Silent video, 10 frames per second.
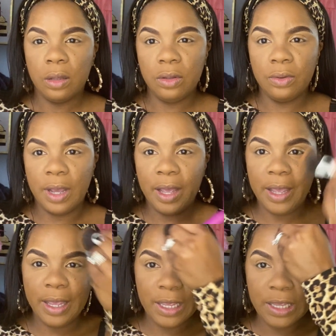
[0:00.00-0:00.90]
You
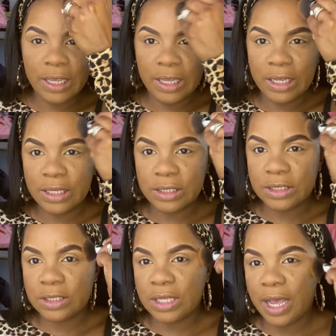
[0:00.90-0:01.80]
guys,
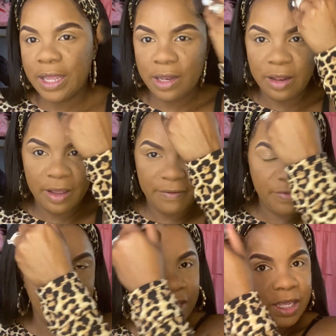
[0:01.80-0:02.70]
I
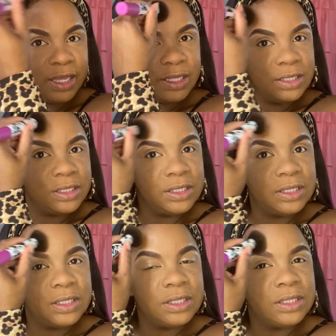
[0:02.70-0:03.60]
love this.
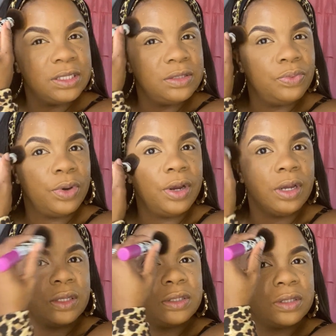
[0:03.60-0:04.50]
This
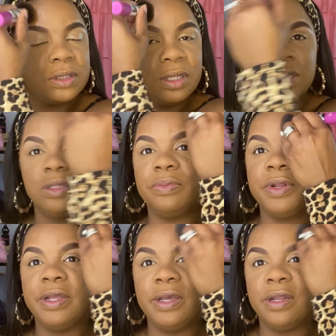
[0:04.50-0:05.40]
works. It looks
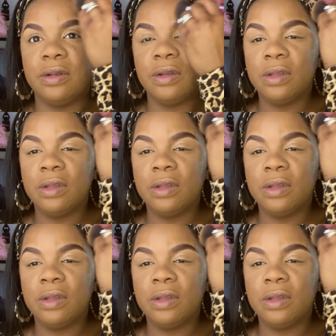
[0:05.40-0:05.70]
really good.